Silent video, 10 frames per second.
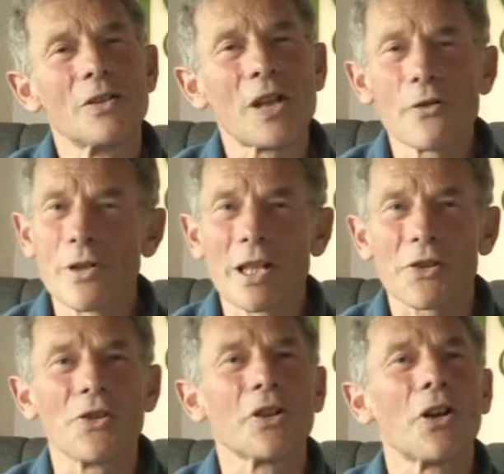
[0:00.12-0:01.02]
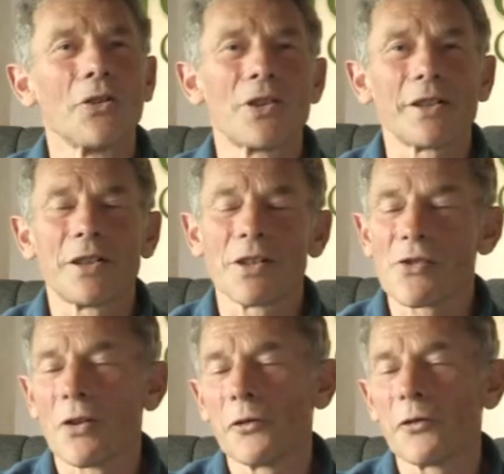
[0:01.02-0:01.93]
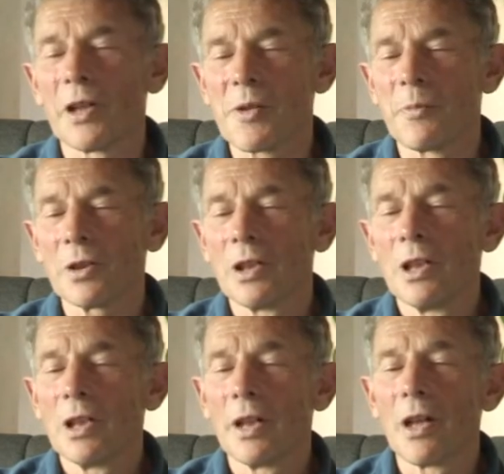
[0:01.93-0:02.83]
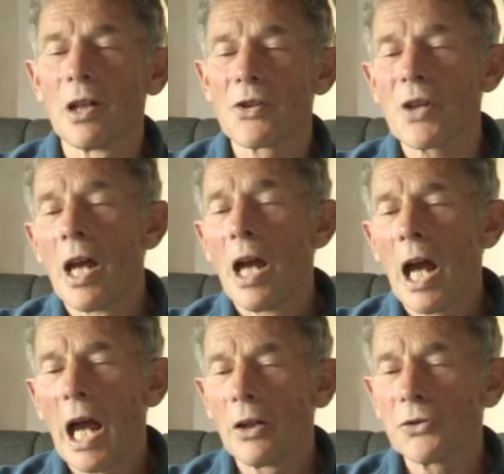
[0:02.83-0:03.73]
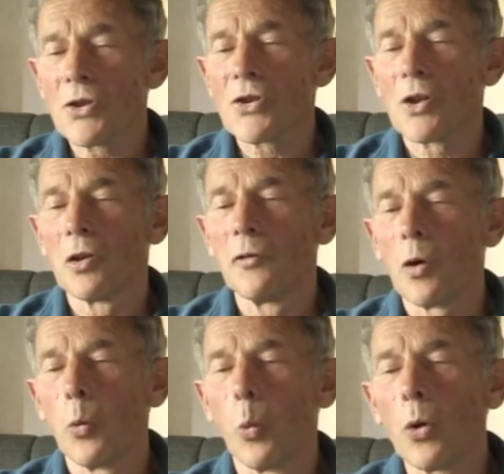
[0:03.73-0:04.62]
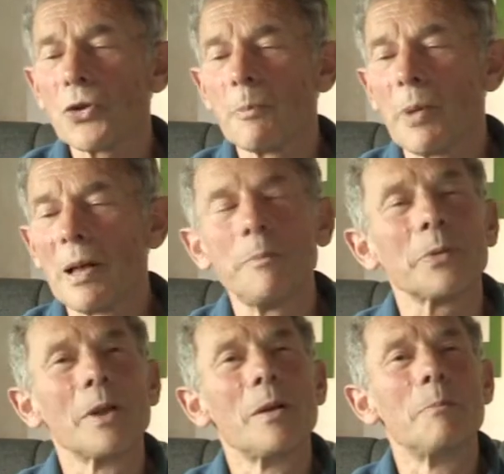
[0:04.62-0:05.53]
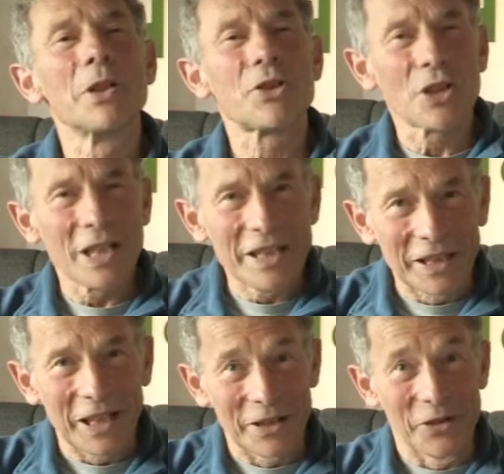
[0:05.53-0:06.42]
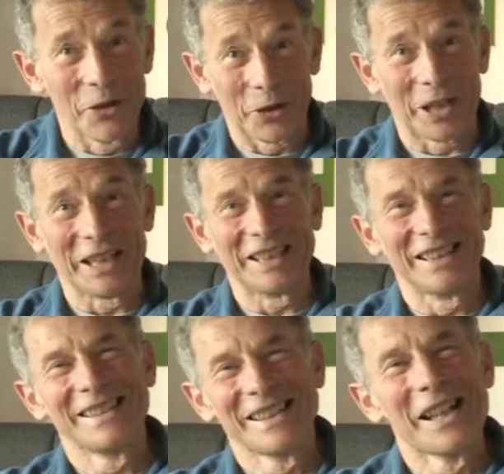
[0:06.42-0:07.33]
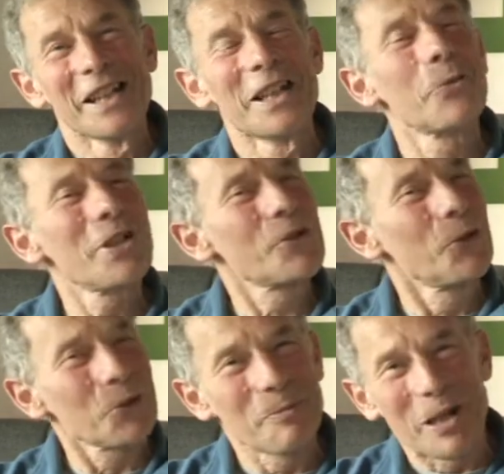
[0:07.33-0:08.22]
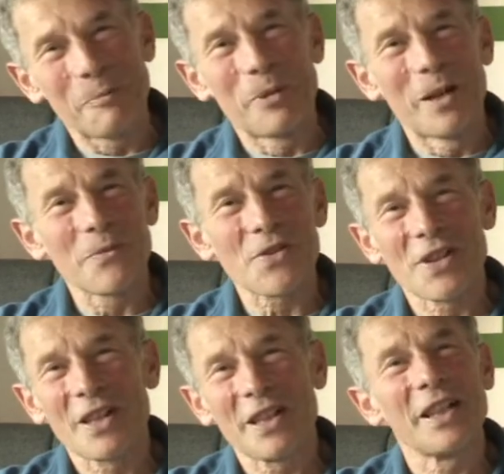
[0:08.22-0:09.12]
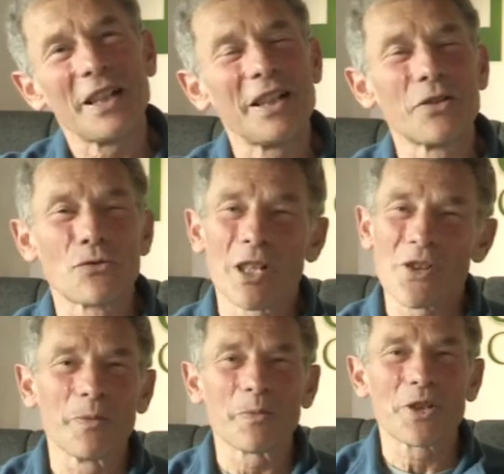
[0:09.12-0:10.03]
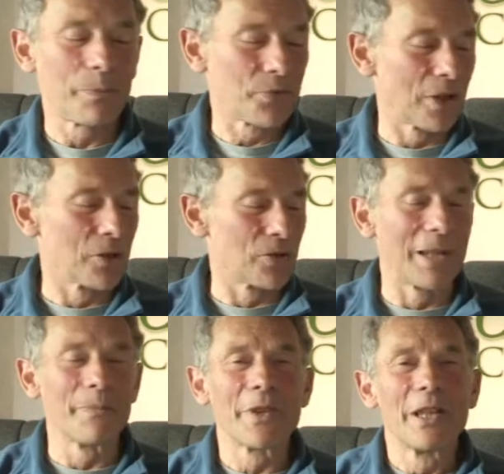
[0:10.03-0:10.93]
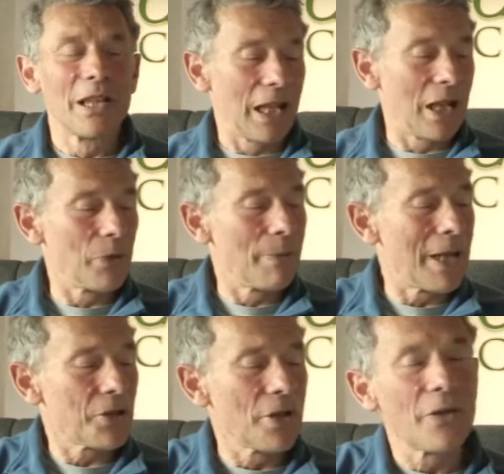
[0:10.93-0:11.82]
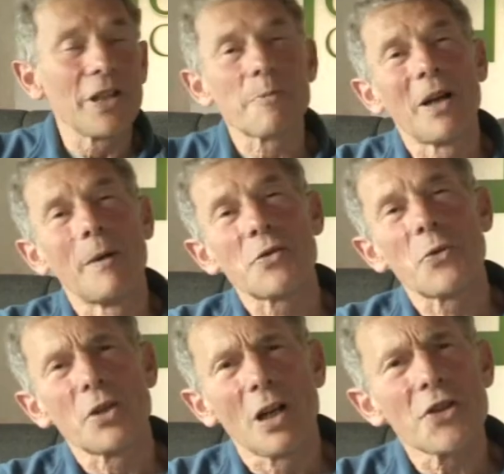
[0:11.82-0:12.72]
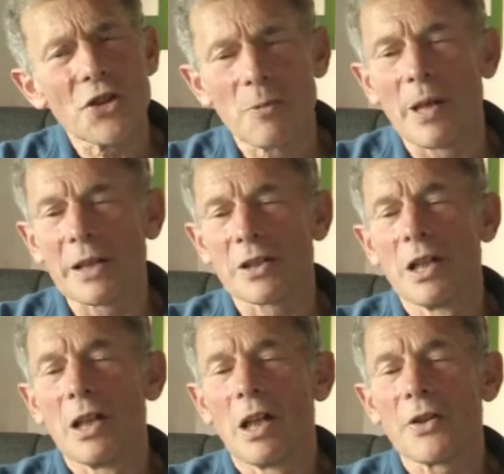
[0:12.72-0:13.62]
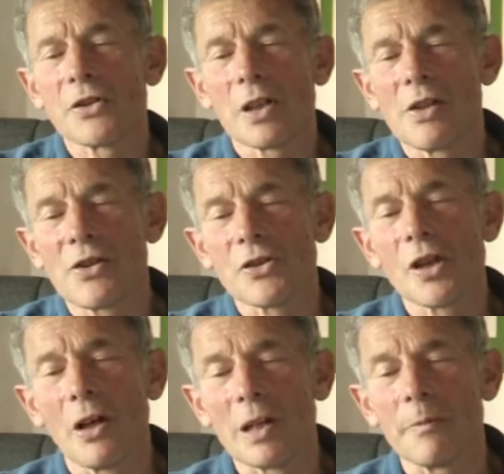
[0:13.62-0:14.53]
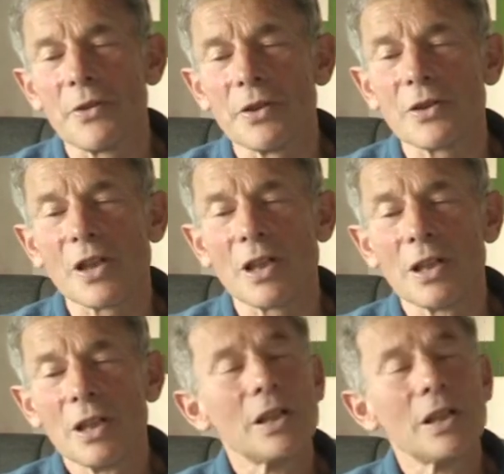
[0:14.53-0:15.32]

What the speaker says: Terry Dixon contacted us on Facebook and asked how to solve water pump machine gun knocking. Now, we talked about pumps in a recent programme, and we mentioned these pumps, which I suspect is the type that